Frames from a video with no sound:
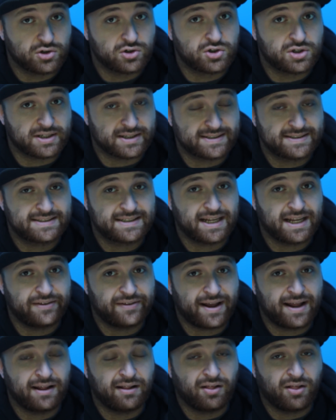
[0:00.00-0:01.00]
gonna
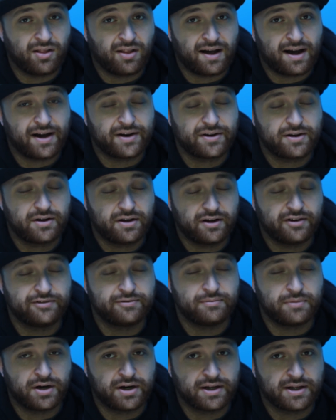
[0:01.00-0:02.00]
save a lot
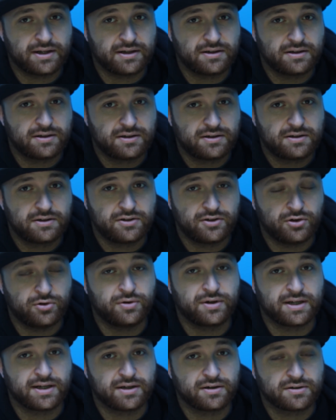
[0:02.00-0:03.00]
of money
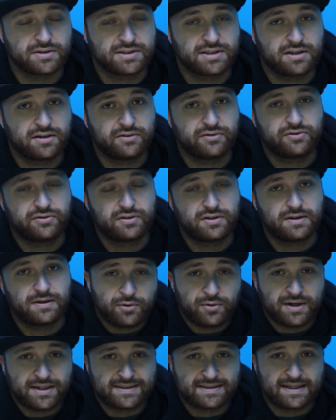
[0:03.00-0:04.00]
doing it yourself.
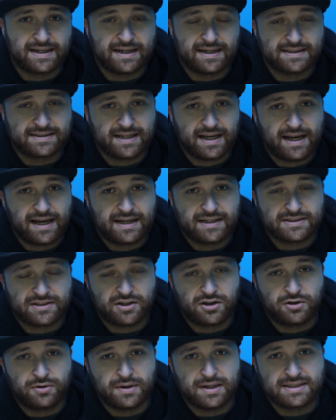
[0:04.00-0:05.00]
Anyways guys, as
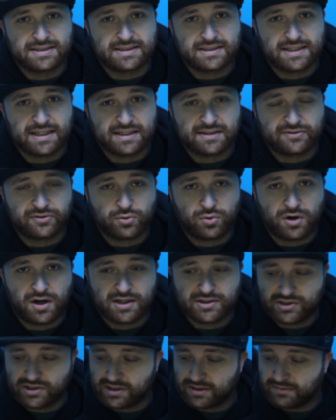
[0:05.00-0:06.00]
always, thanks for
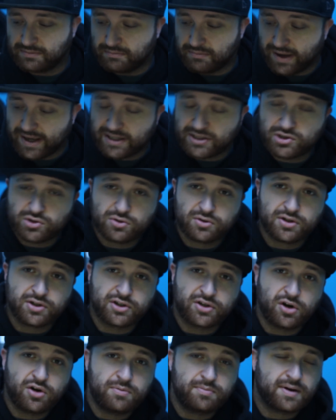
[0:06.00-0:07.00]
watching. Make sure to
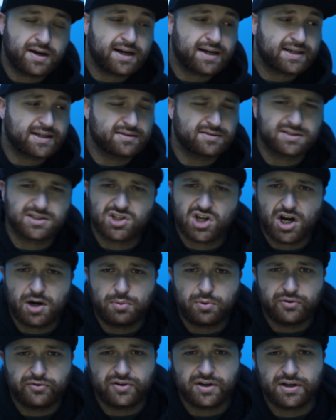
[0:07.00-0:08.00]
go back, it's a
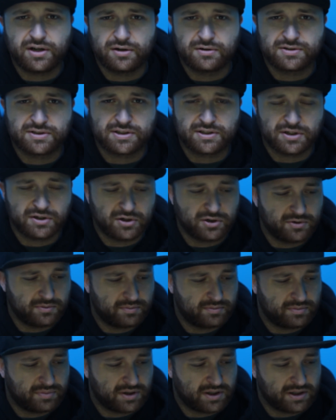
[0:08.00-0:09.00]
couple videos ago,
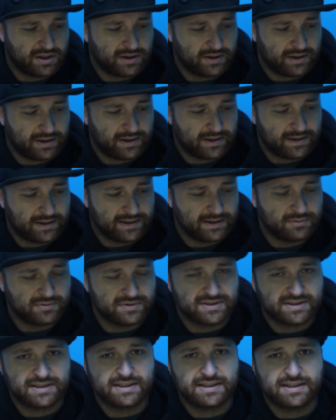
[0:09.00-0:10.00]
but it
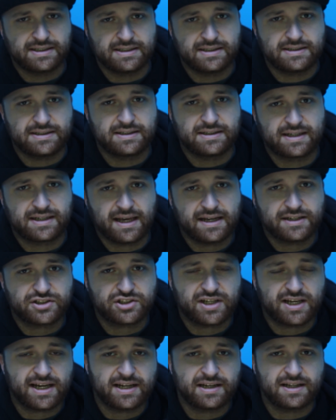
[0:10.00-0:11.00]
was the catch
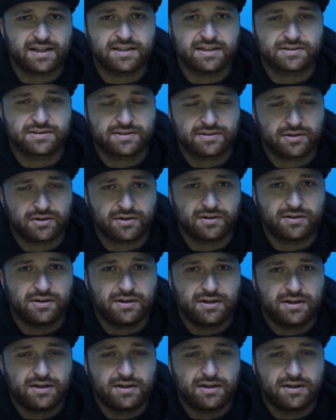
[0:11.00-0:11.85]
can install.